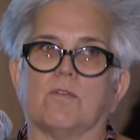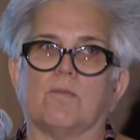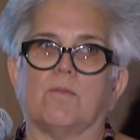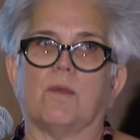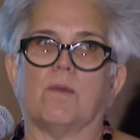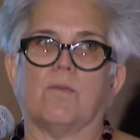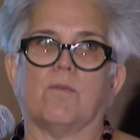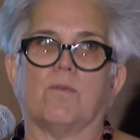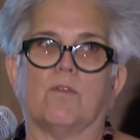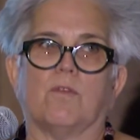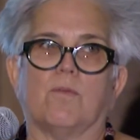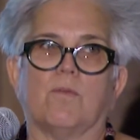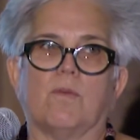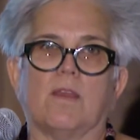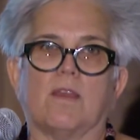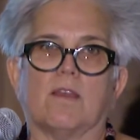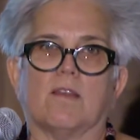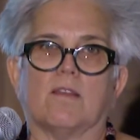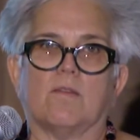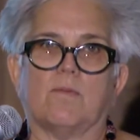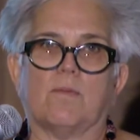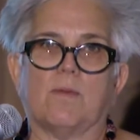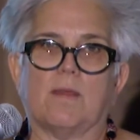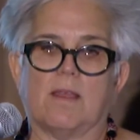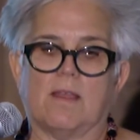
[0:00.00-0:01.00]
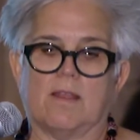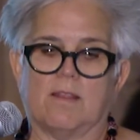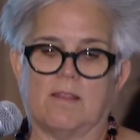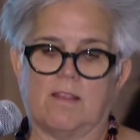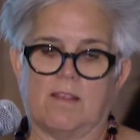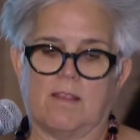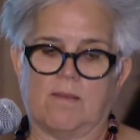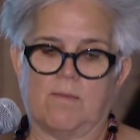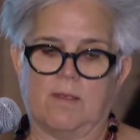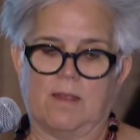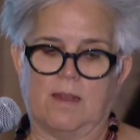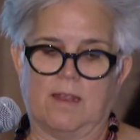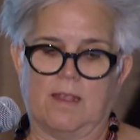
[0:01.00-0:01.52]
of people with PSP and
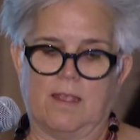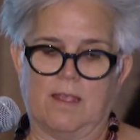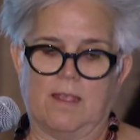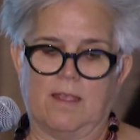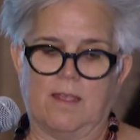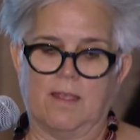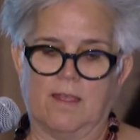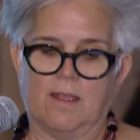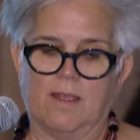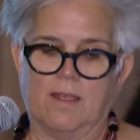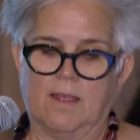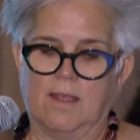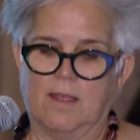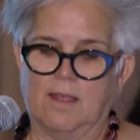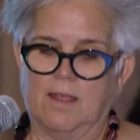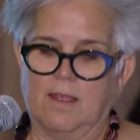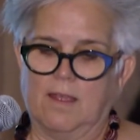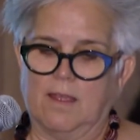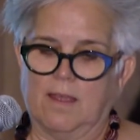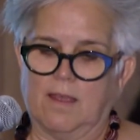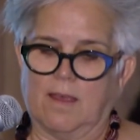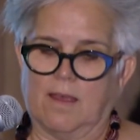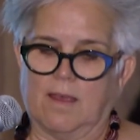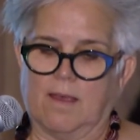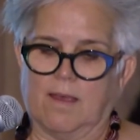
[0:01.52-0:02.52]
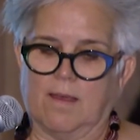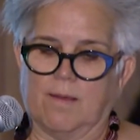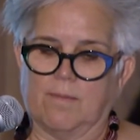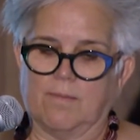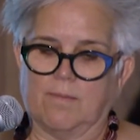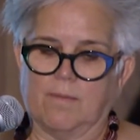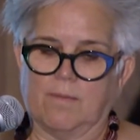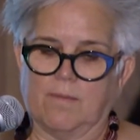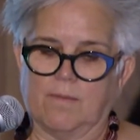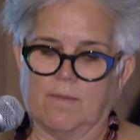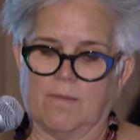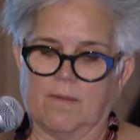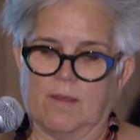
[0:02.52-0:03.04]
CBD.
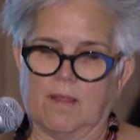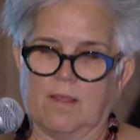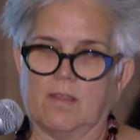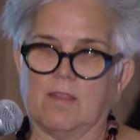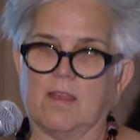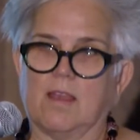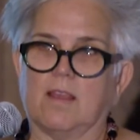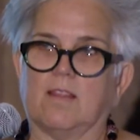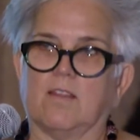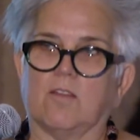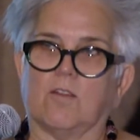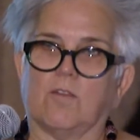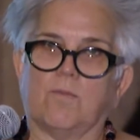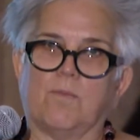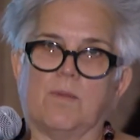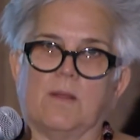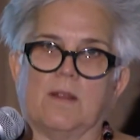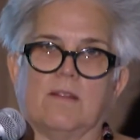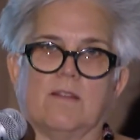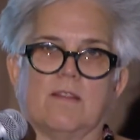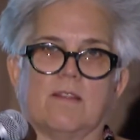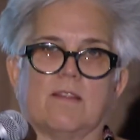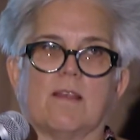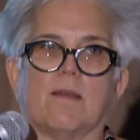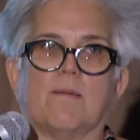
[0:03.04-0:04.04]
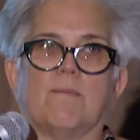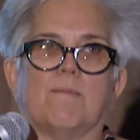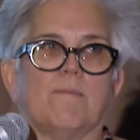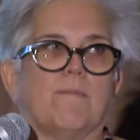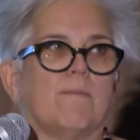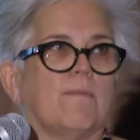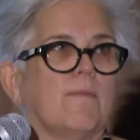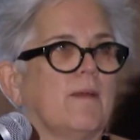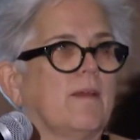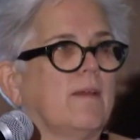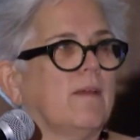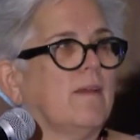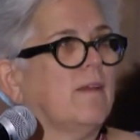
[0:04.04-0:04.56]
I think there have been
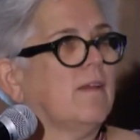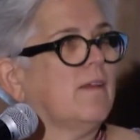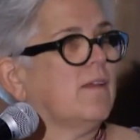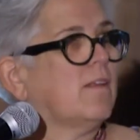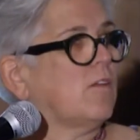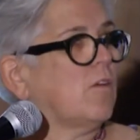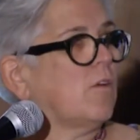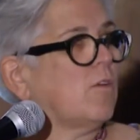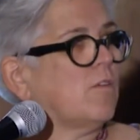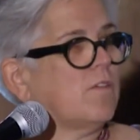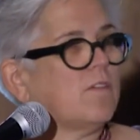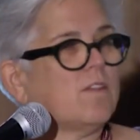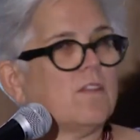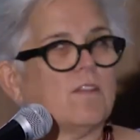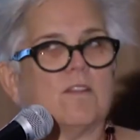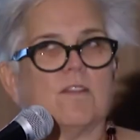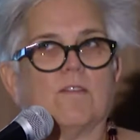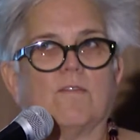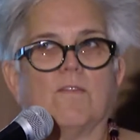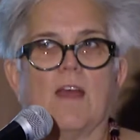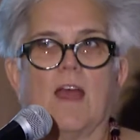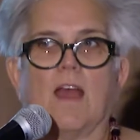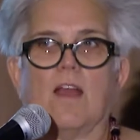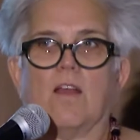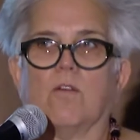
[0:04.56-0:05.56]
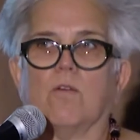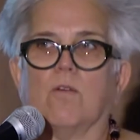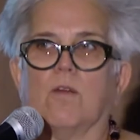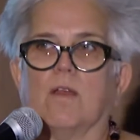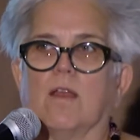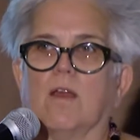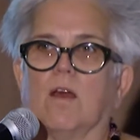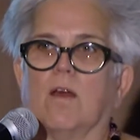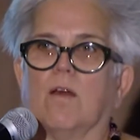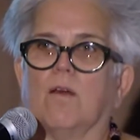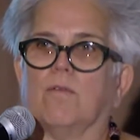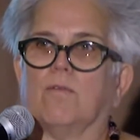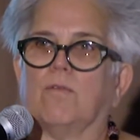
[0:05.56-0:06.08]
some notices of that going
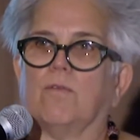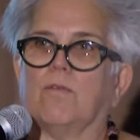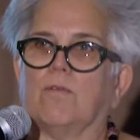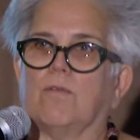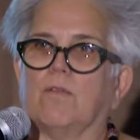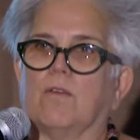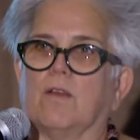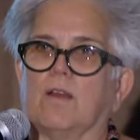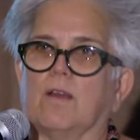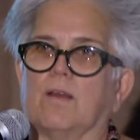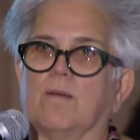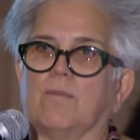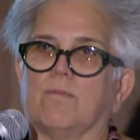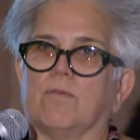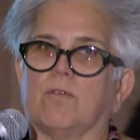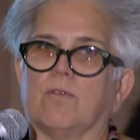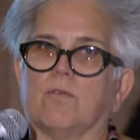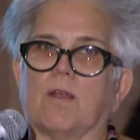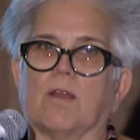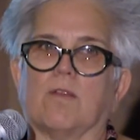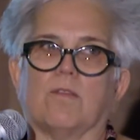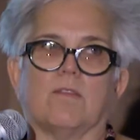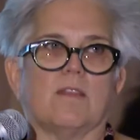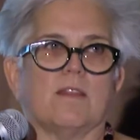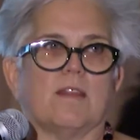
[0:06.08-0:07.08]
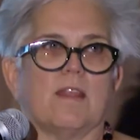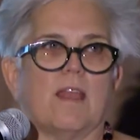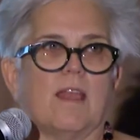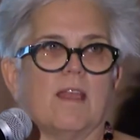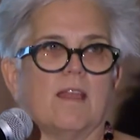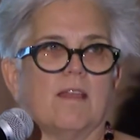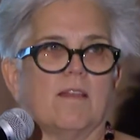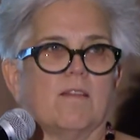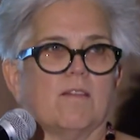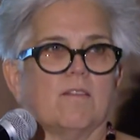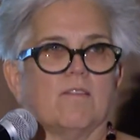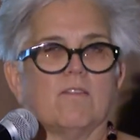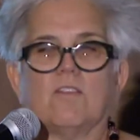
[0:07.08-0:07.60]
off throughout the
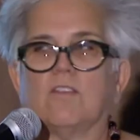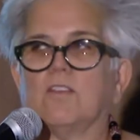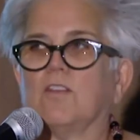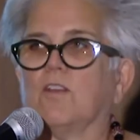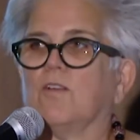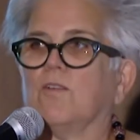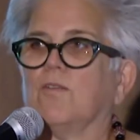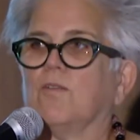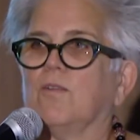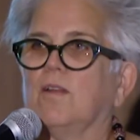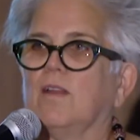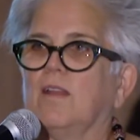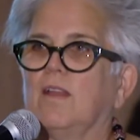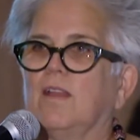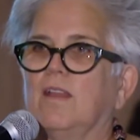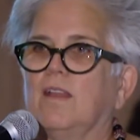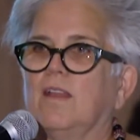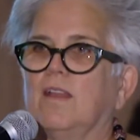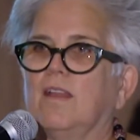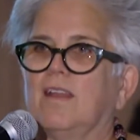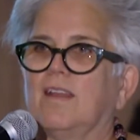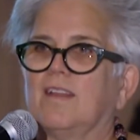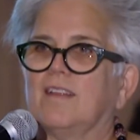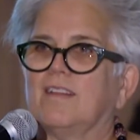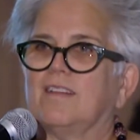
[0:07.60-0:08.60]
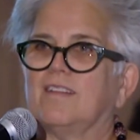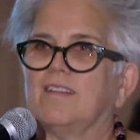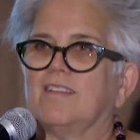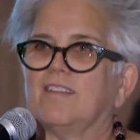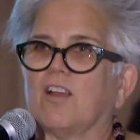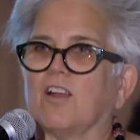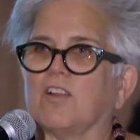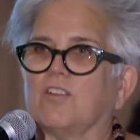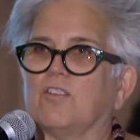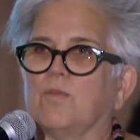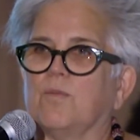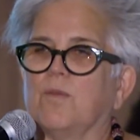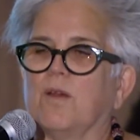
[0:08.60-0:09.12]
day. So,
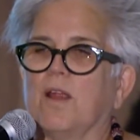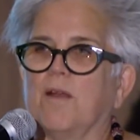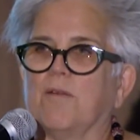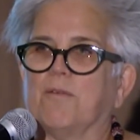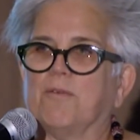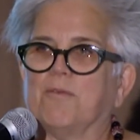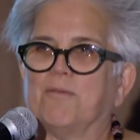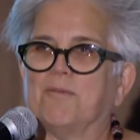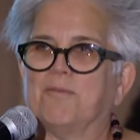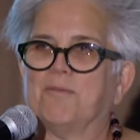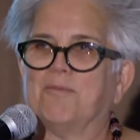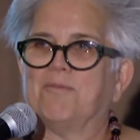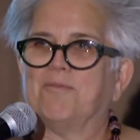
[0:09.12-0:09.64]
Dr. Brown.